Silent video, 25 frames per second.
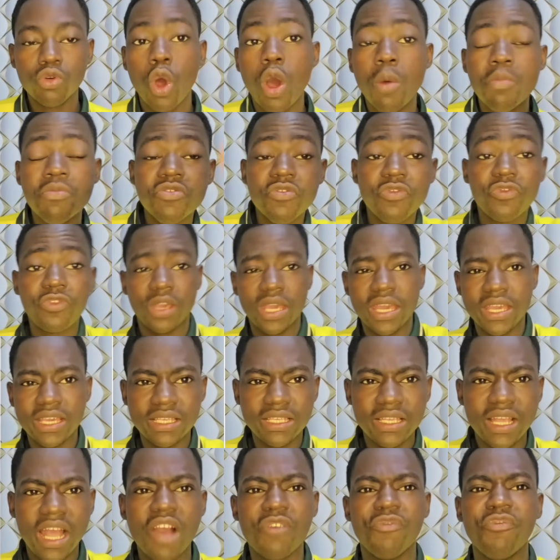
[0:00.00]
No
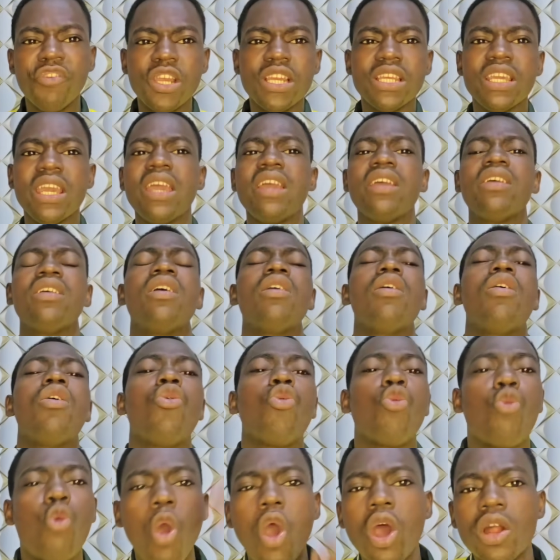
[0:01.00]
muntwen afede
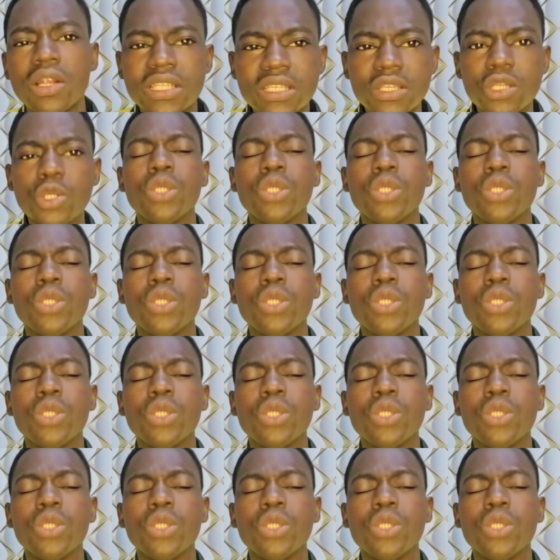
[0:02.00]
court